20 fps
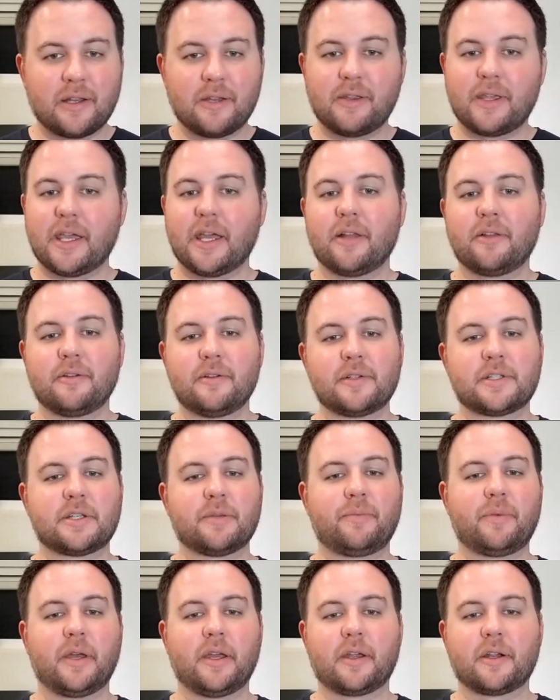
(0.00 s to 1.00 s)
You can't lose to
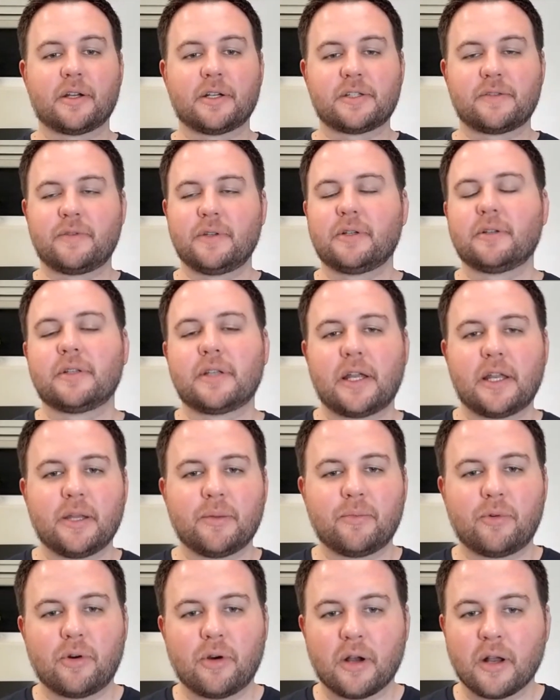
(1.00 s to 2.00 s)
Bakersfield
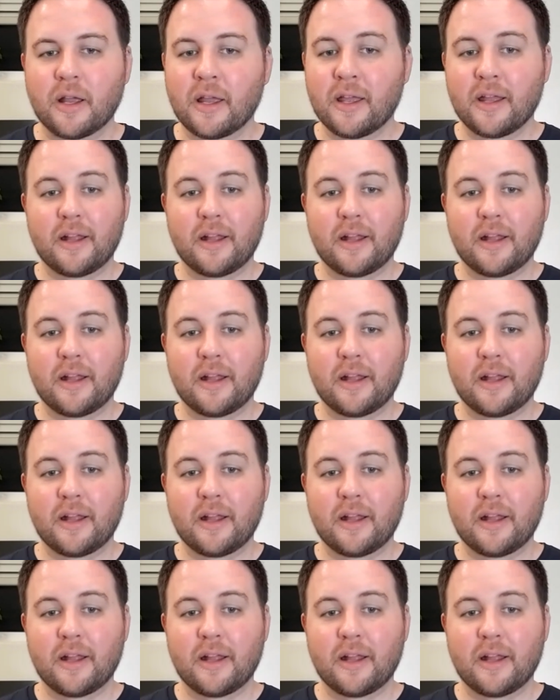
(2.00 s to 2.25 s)
anymore.